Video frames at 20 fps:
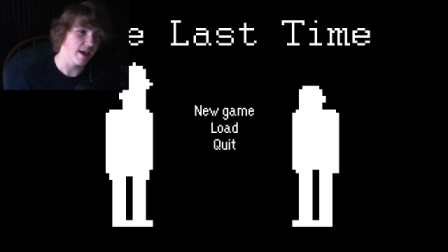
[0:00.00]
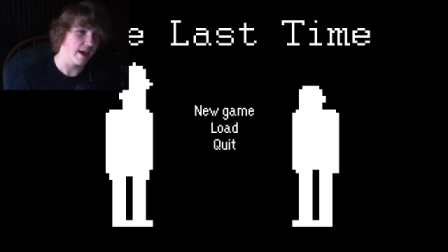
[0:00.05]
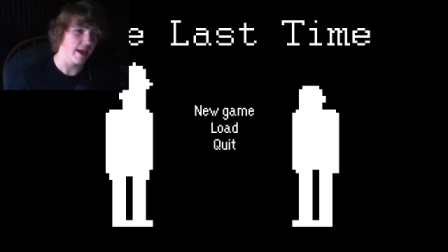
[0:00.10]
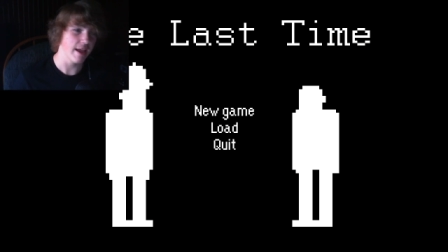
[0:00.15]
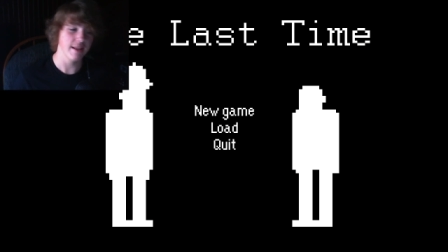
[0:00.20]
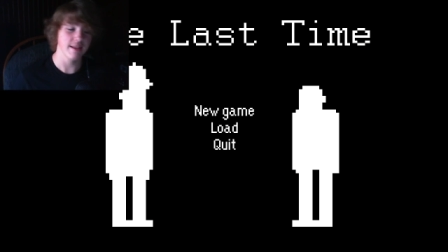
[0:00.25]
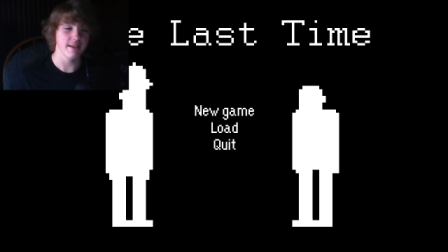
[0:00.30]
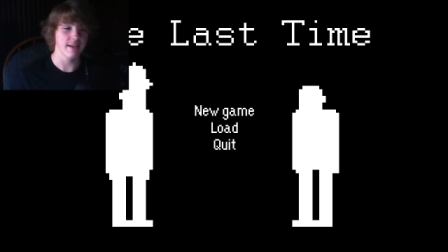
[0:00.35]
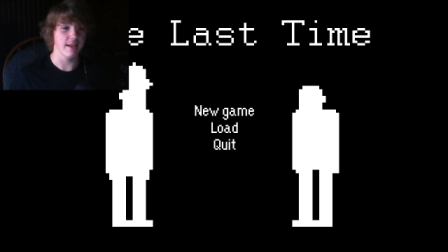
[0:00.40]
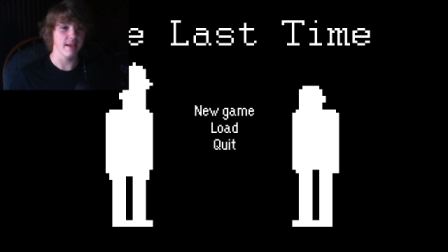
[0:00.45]

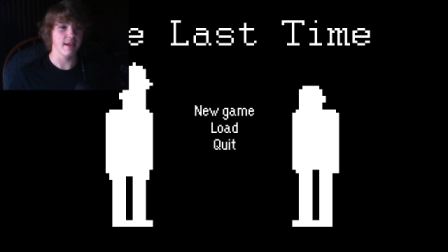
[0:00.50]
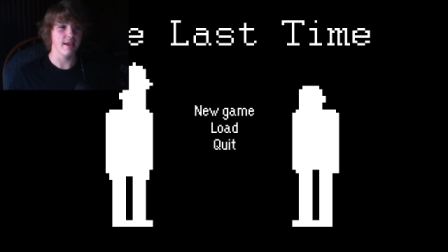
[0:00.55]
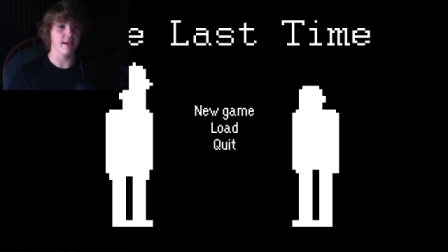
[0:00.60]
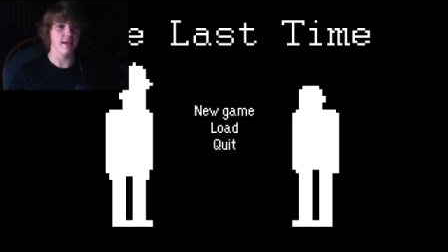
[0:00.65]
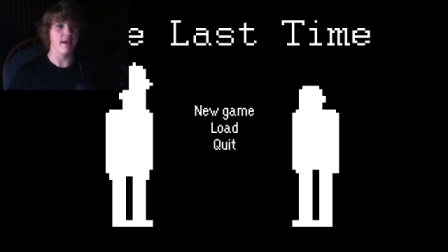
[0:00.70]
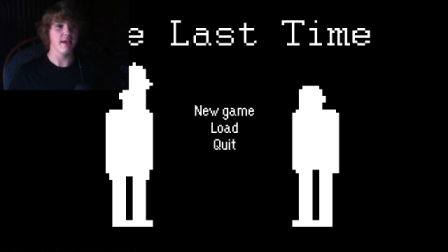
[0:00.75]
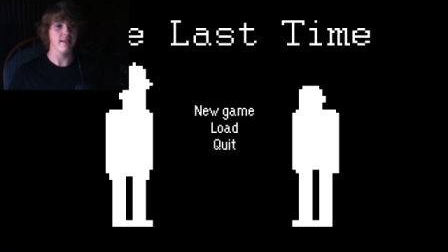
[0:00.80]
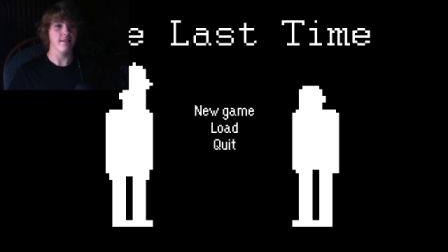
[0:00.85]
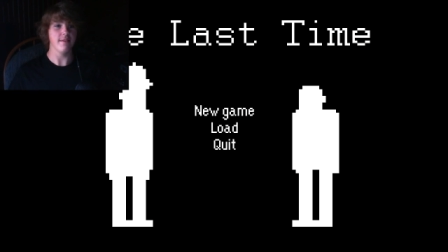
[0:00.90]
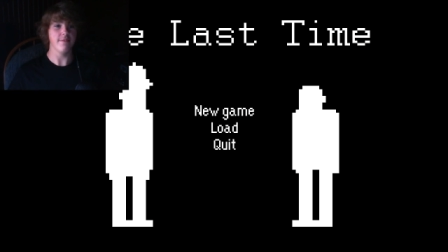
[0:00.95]
and
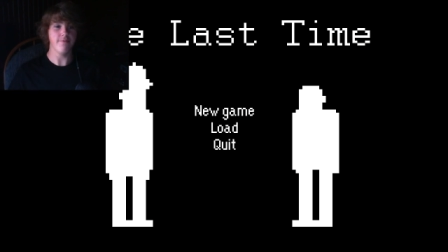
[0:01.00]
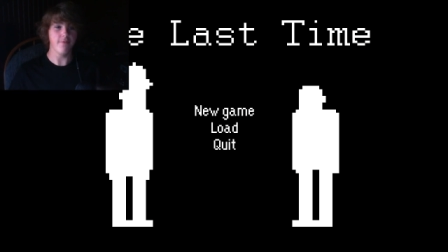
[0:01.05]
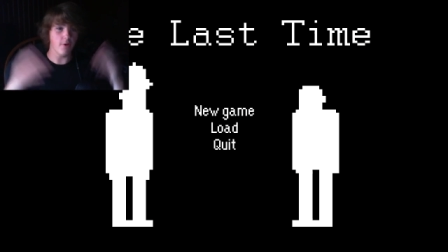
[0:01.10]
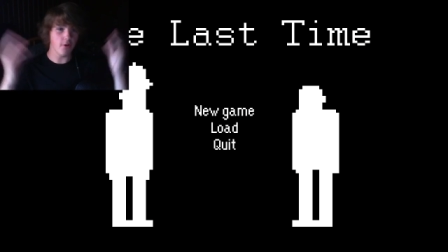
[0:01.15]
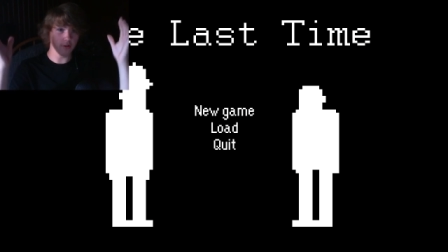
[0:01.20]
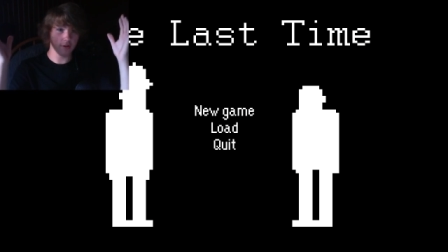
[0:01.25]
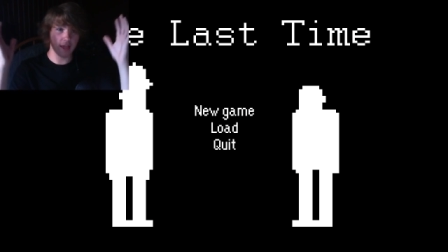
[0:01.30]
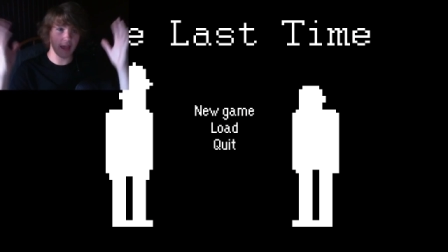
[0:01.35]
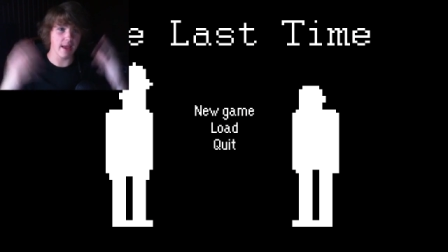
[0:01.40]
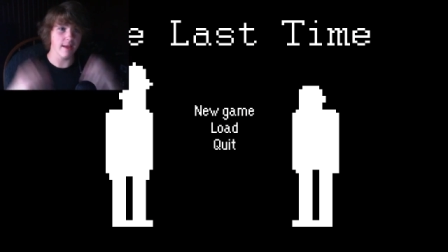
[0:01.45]
uh, the
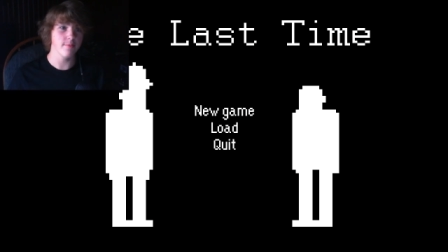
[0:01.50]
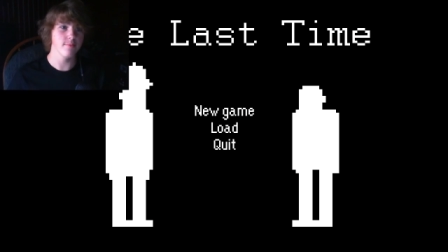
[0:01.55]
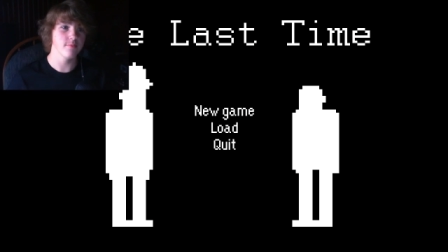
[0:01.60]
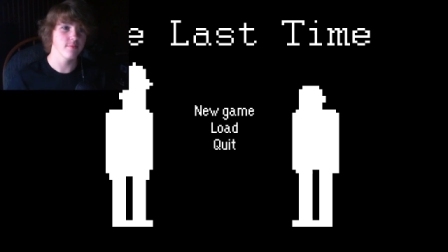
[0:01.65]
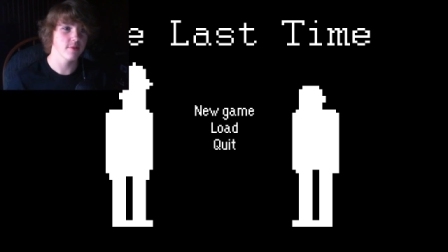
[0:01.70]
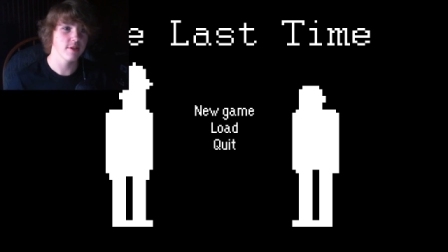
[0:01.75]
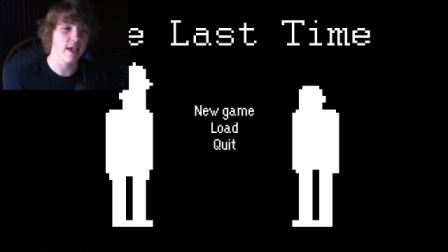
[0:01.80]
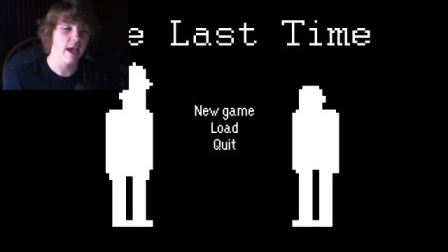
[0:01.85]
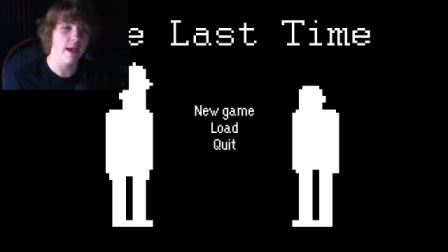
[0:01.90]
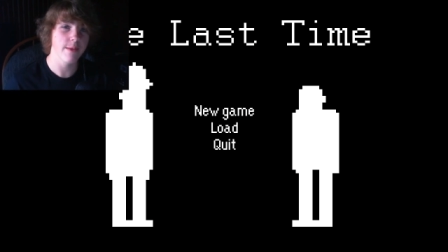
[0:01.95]
full
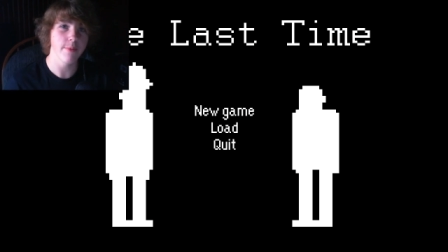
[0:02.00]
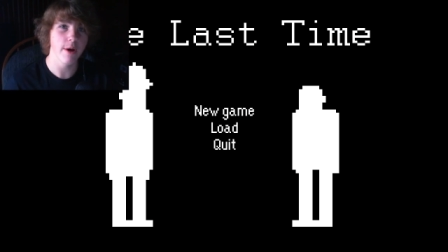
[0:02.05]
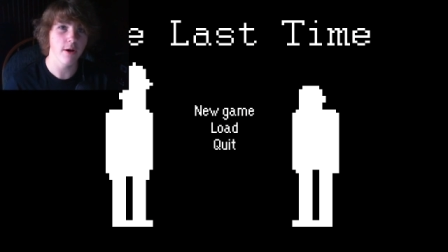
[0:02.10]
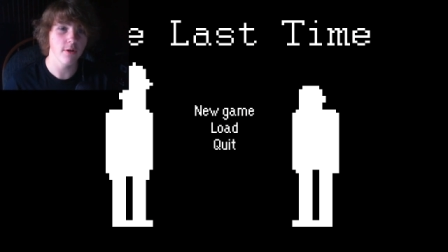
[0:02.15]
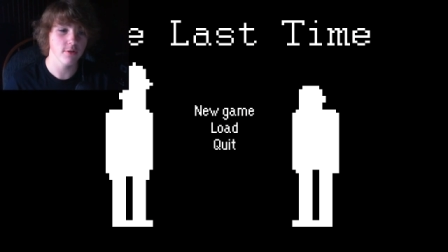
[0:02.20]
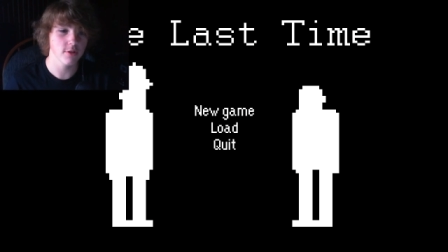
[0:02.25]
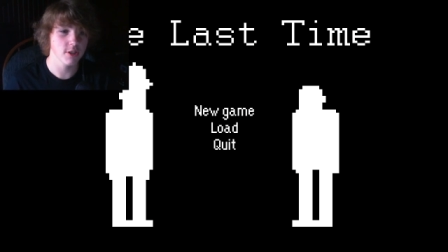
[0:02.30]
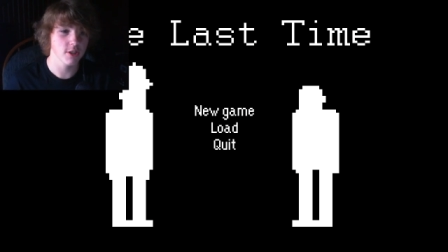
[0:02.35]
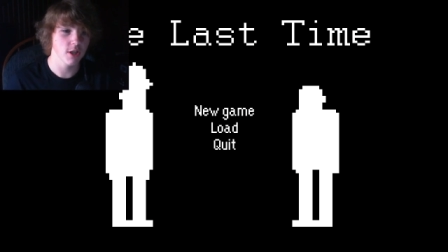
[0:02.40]
game came out,